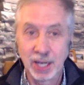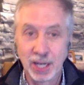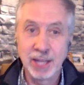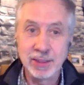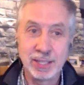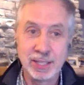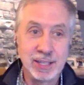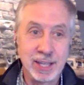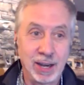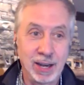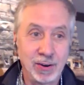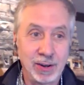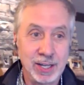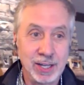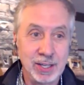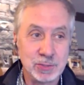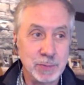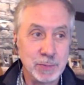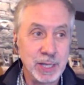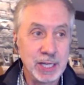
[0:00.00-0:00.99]
I think caring
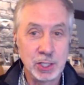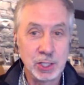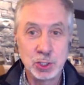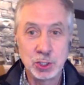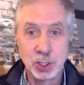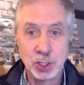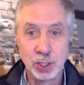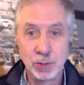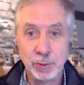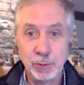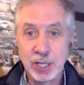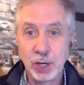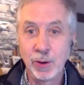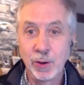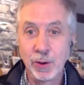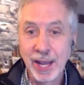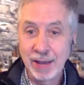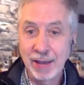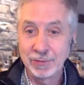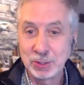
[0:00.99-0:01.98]
is making sure we
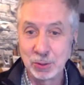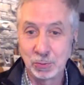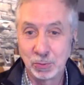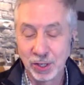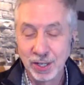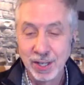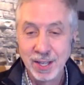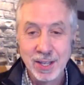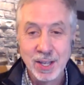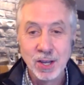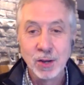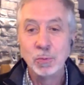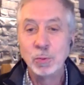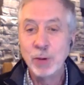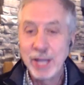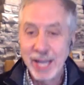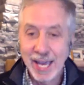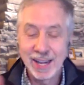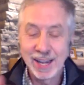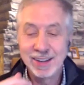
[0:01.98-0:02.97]
don't have to work.
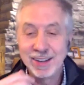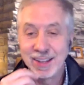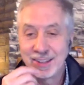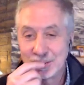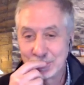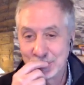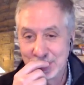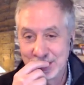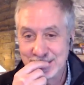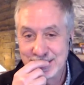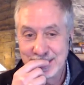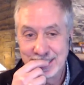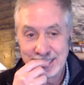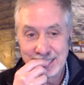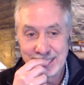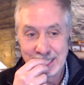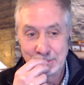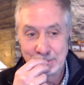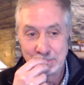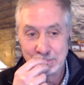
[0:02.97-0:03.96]
We had another one
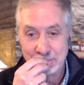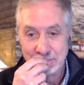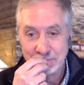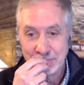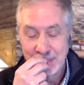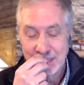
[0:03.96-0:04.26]
um,